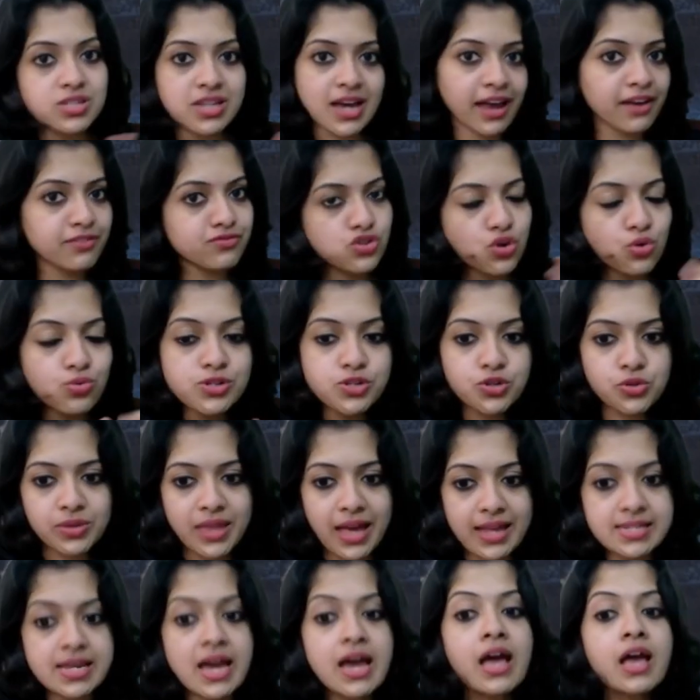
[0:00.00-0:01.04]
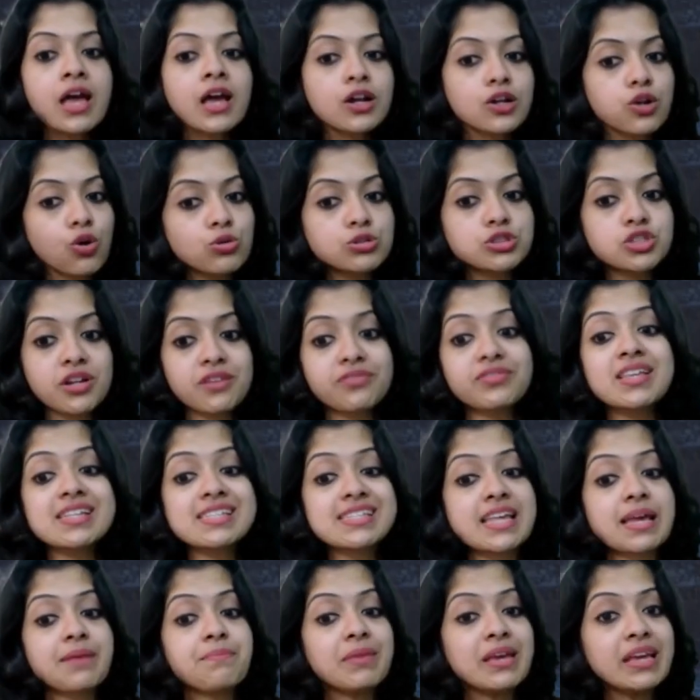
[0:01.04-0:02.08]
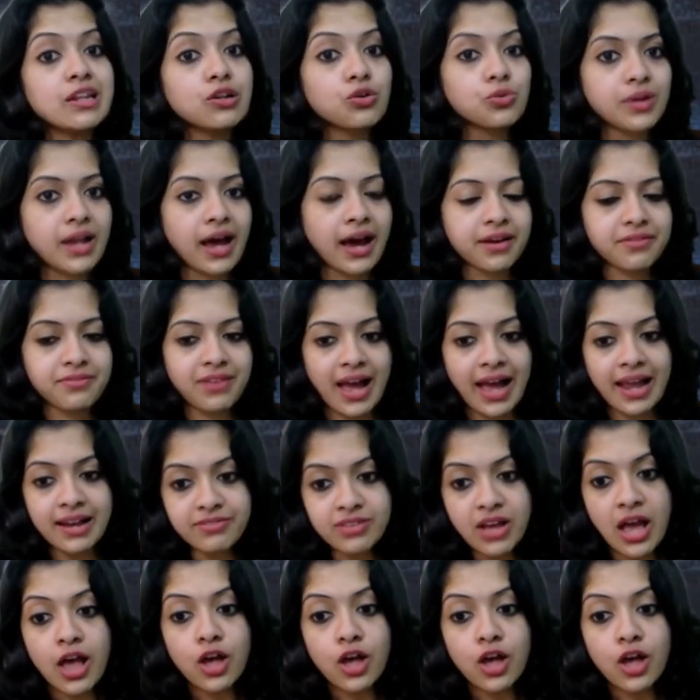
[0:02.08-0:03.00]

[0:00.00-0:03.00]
I've told you that closure of the semilunar valve